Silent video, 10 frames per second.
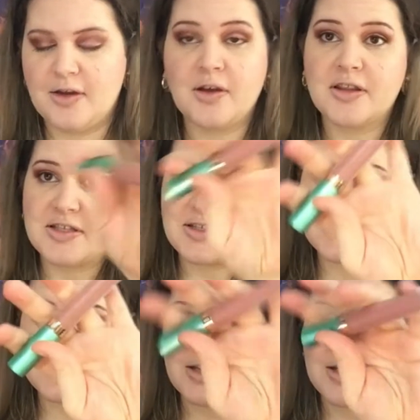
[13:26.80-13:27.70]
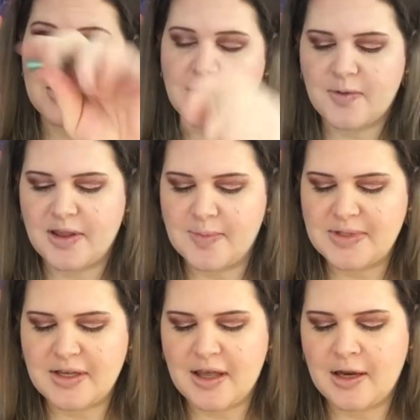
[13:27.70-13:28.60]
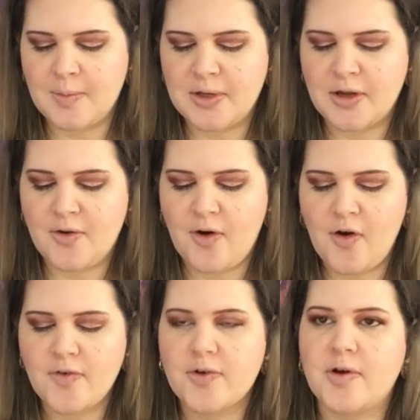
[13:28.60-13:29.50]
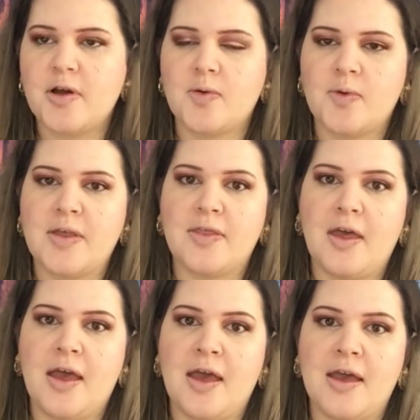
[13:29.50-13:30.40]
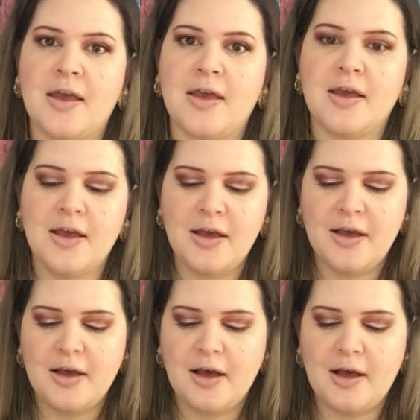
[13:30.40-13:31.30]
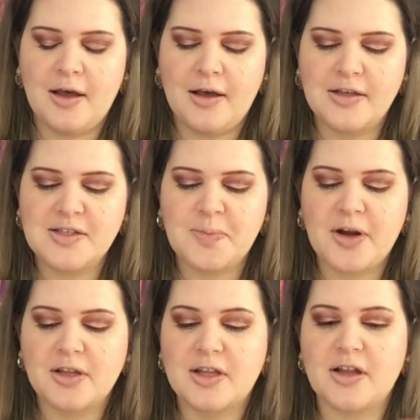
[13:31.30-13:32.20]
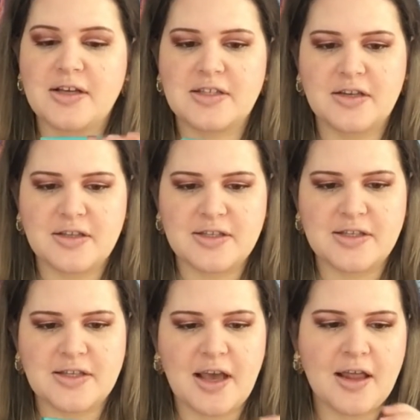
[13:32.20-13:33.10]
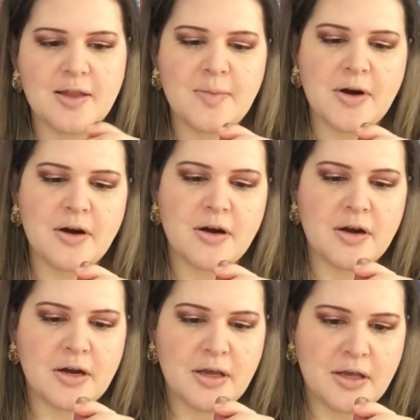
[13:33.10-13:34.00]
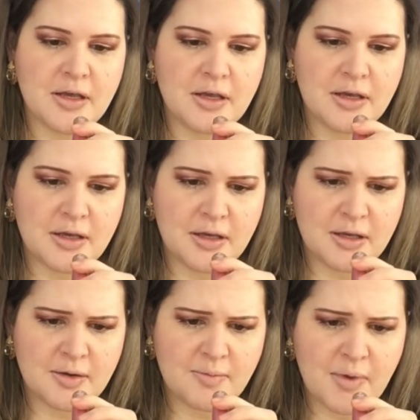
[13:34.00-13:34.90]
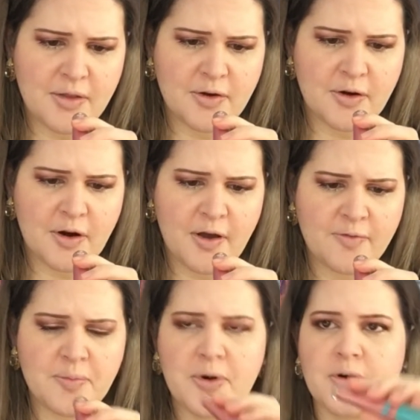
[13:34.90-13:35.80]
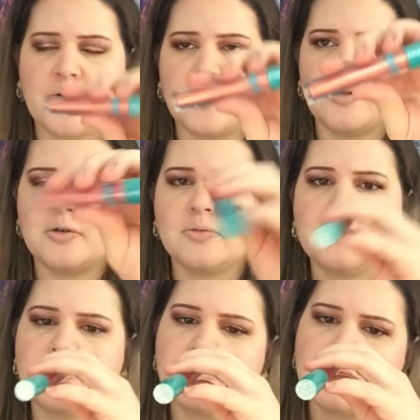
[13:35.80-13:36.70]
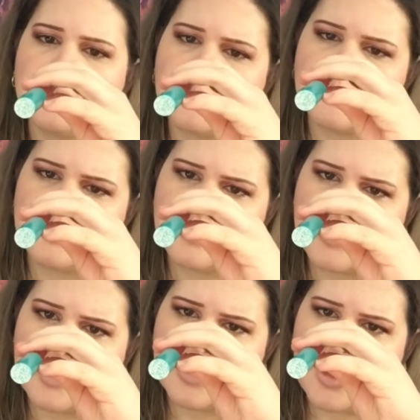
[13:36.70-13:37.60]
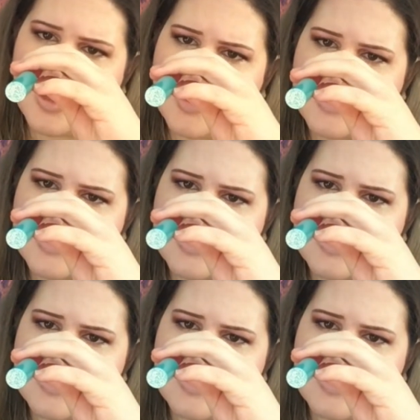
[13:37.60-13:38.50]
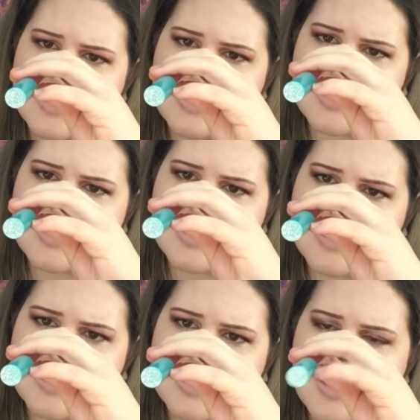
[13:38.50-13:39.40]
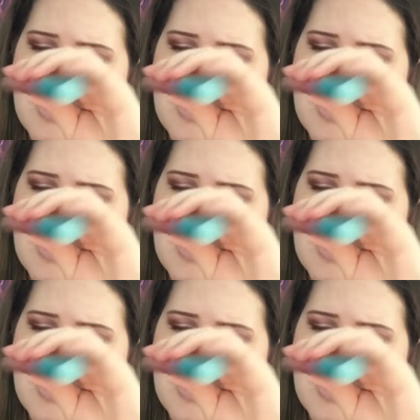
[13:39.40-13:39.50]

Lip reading: this is the liquid lipstick, and I'm going to go over it with a sparkly gloss here. This is Alamar and Mother of Pearl gloss. It